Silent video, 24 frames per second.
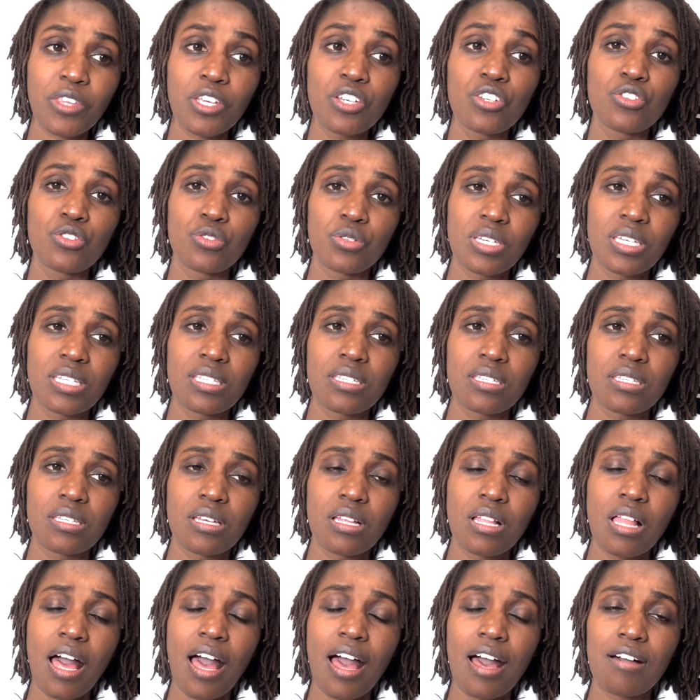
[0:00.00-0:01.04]
you can still
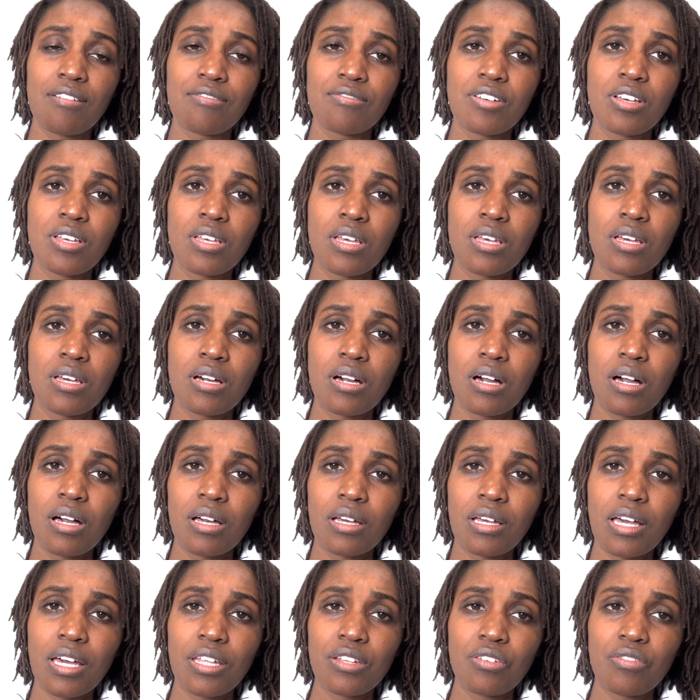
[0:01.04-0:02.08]
have a
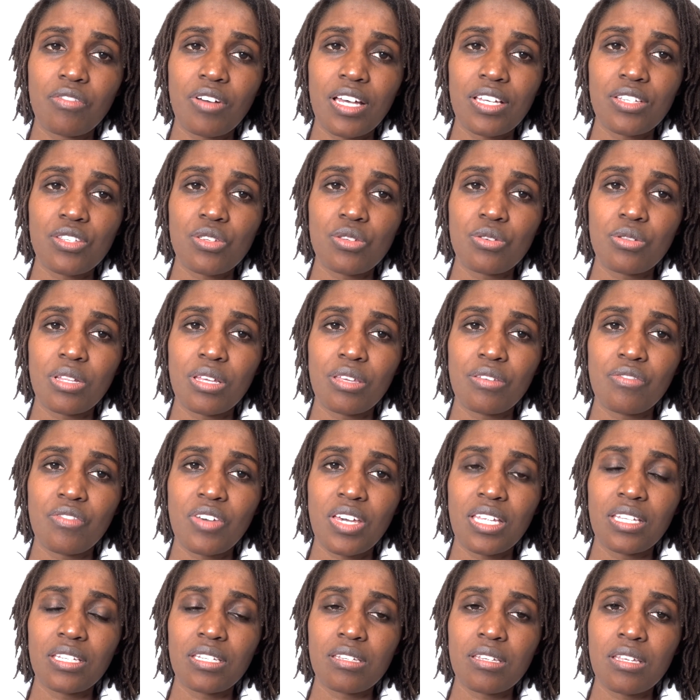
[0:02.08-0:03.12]
cardiovascular
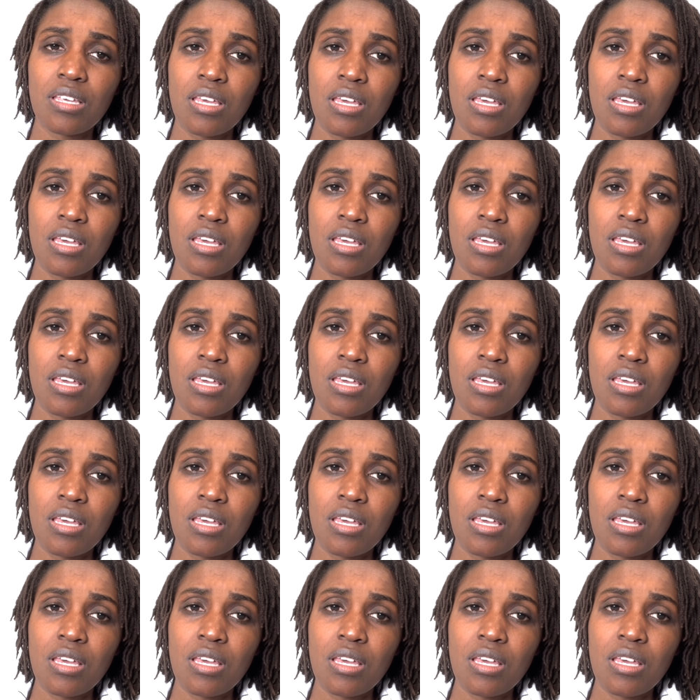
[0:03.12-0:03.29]
event.